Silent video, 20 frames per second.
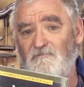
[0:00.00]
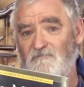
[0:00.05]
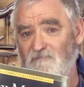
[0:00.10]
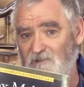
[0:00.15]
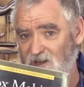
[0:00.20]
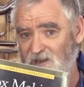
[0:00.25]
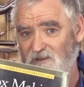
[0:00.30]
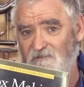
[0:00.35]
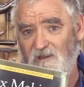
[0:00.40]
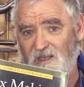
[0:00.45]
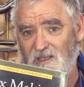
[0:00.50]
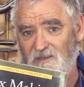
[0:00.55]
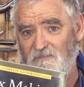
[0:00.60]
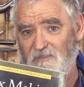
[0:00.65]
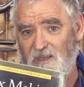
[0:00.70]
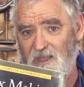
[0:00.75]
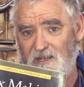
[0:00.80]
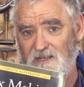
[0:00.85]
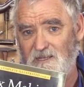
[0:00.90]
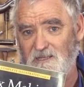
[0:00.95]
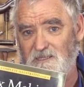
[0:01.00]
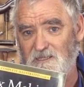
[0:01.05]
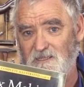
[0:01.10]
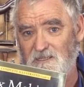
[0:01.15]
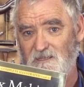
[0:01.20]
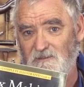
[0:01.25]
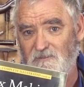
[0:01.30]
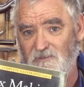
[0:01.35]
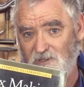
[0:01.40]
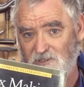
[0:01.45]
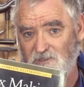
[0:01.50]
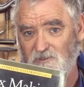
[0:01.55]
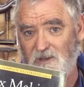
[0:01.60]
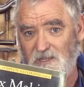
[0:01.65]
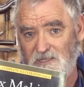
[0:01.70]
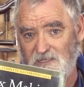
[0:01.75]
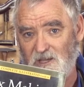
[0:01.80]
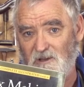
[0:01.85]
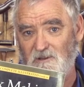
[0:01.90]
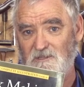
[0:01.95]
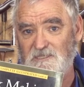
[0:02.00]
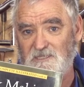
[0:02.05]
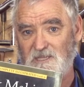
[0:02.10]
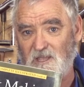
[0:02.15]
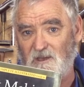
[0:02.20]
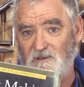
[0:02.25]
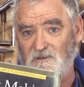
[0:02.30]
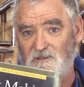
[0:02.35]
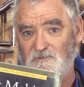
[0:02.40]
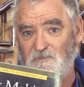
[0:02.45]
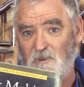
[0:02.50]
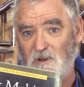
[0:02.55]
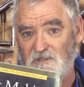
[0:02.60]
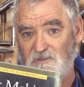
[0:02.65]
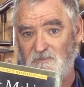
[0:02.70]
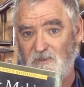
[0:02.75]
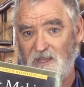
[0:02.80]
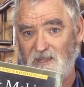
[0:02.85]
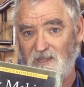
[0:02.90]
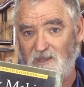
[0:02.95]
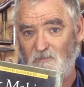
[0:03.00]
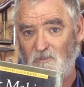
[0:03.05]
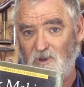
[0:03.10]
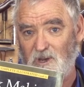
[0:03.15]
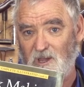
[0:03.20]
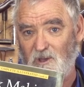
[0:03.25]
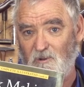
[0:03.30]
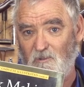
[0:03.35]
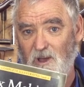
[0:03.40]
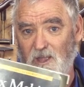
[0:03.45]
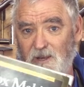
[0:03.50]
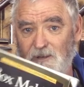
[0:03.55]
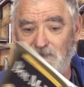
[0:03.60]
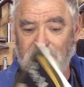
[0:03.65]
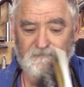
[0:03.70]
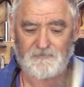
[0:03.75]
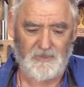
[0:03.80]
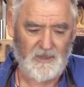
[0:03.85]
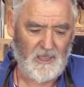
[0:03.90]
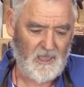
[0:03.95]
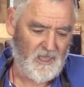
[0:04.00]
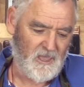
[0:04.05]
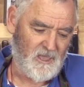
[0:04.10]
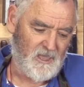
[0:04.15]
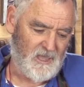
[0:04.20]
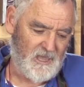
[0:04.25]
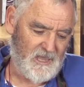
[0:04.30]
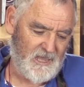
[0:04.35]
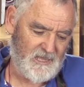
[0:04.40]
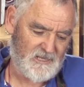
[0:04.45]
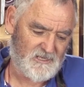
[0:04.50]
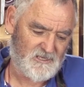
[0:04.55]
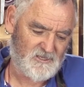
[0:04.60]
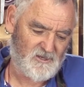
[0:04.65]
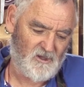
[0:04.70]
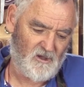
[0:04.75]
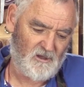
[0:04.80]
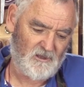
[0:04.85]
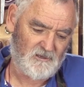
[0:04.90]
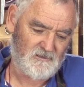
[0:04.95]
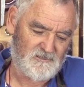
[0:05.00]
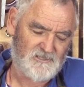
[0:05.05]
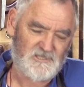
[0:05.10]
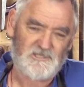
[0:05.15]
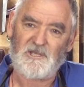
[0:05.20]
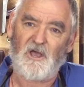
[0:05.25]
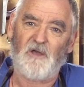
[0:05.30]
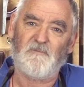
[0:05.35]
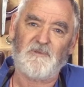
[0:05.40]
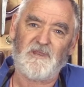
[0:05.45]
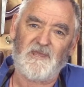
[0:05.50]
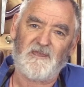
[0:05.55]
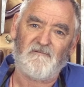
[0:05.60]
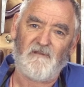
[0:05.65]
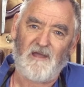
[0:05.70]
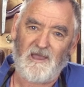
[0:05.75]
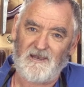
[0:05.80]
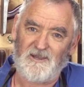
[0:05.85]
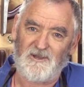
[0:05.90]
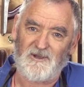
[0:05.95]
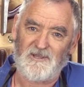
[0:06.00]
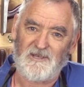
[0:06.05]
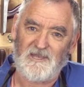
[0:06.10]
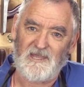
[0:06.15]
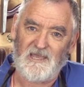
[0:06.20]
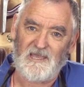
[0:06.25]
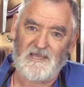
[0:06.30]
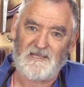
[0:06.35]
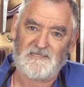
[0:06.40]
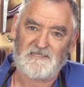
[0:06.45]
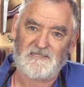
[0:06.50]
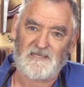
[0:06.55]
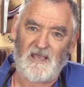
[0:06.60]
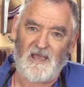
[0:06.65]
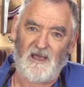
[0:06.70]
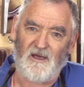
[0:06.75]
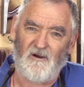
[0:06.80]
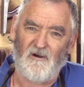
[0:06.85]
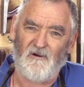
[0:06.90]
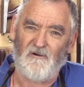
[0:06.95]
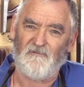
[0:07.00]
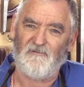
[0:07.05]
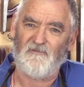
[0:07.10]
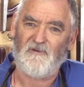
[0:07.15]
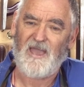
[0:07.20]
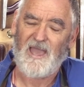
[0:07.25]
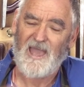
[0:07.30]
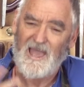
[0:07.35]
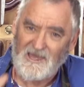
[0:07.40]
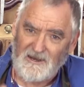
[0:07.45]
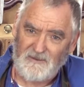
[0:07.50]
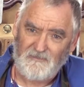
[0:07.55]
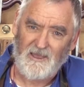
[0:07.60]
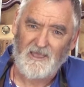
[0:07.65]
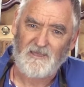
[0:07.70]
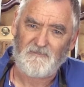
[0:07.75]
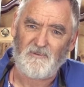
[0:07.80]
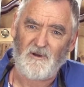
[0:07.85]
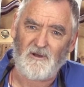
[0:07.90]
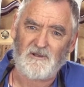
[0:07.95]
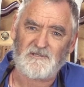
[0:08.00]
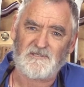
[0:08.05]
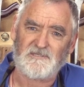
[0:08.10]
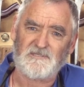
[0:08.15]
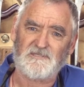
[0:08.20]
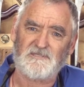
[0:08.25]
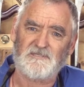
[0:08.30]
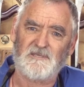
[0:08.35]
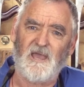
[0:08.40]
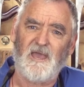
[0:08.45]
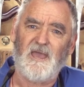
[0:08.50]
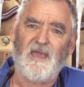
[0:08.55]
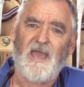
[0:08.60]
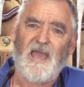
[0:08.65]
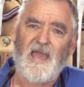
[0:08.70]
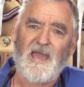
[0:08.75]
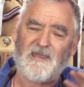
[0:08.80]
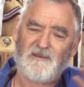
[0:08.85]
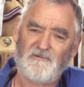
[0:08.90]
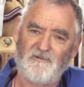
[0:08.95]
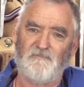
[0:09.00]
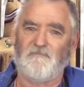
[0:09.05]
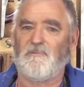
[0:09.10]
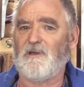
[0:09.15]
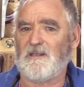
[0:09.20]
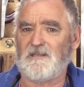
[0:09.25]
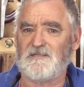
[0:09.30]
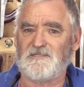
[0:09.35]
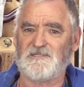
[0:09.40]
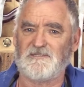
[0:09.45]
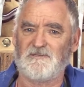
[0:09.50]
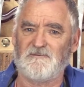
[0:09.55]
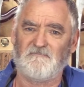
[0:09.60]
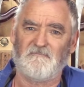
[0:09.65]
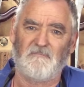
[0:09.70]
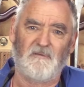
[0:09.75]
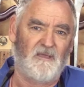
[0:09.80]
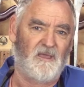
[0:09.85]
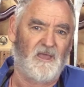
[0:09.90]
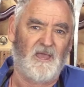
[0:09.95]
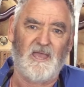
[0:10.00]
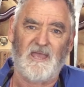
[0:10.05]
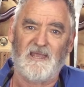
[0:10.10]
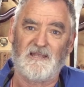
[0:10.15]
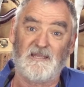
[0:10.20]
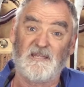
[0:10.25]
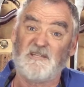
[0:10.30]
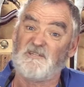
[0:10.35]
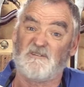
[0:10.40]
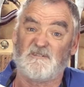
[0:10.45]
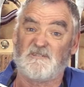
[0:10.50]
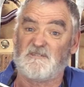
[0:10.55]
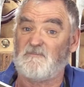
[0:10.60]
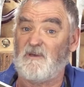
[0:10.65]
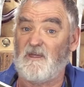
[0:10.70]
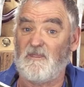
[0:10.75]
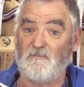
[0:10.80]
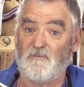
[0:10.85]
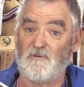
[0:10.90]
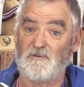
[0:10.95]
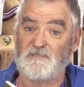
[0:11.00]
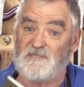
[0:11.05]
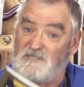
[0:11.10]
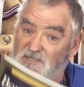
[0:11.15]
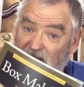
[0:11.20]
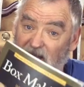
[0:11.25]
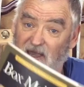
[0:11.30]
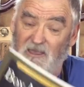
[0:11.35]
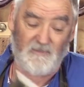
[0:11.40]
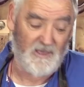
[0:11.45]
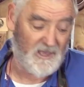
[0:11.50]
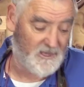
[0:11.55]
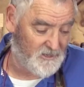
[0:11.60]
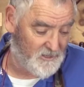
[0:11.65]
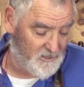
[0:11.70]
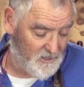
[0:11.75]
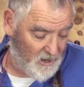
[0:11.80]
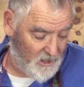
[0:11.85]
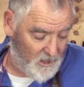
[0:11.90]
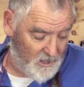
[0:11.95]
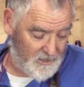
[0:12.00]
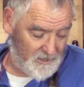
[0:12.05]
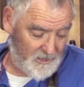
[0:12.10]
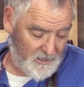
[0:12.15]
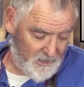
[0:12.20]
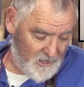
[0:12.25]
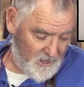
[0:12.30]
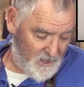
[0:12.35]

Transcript: really recommend this one, Doug Stowe's Box Making 101. It's got so many great ideas of how to make boxes, how to embellish them, and he's got some other books, so check him out online.